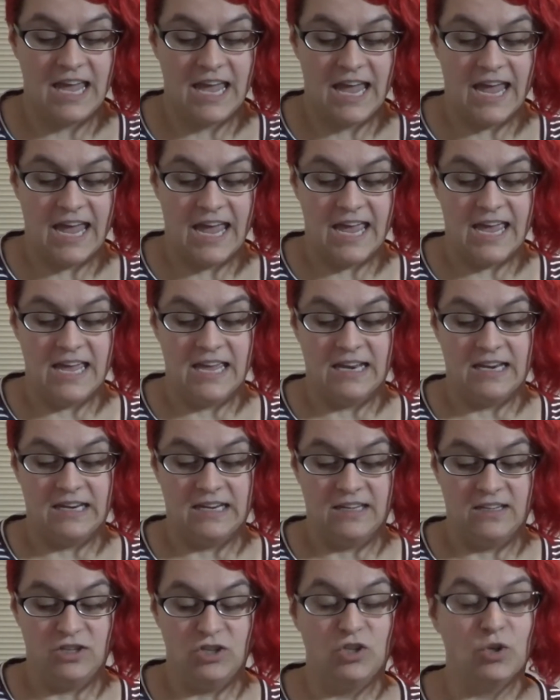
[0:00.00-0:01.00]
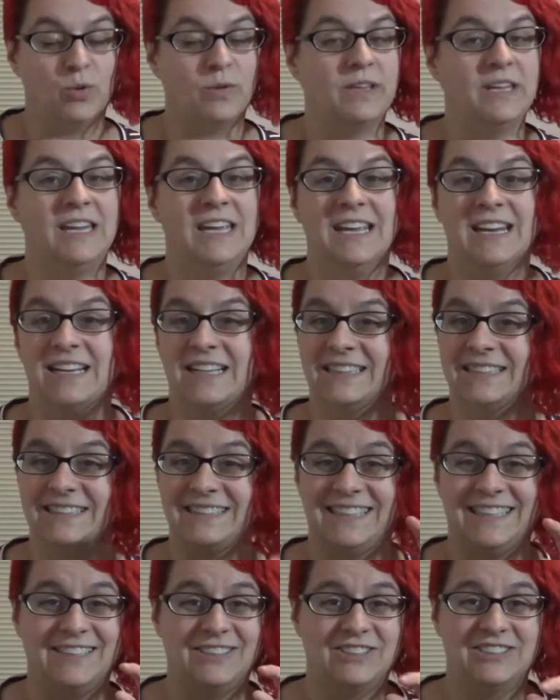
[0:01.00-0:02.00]
and you'd only need a
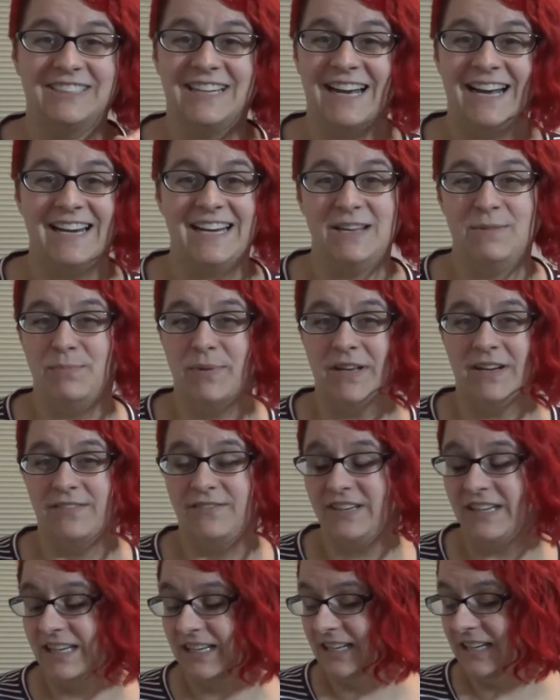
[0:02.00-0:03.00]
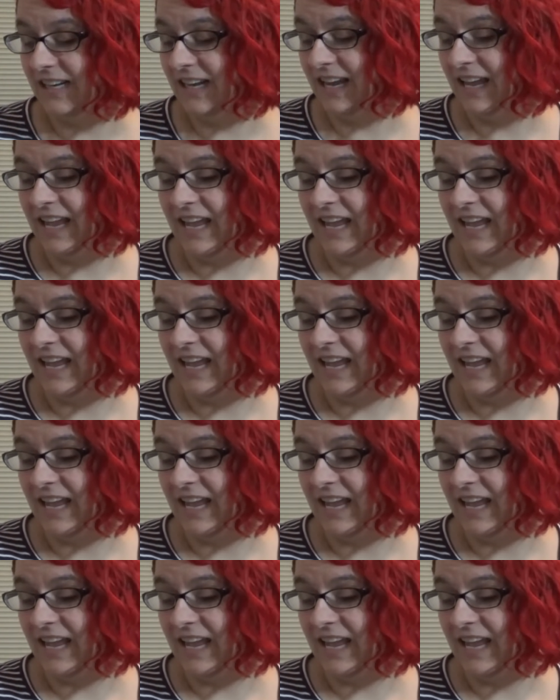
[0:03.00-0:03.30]
little tiny bit of it,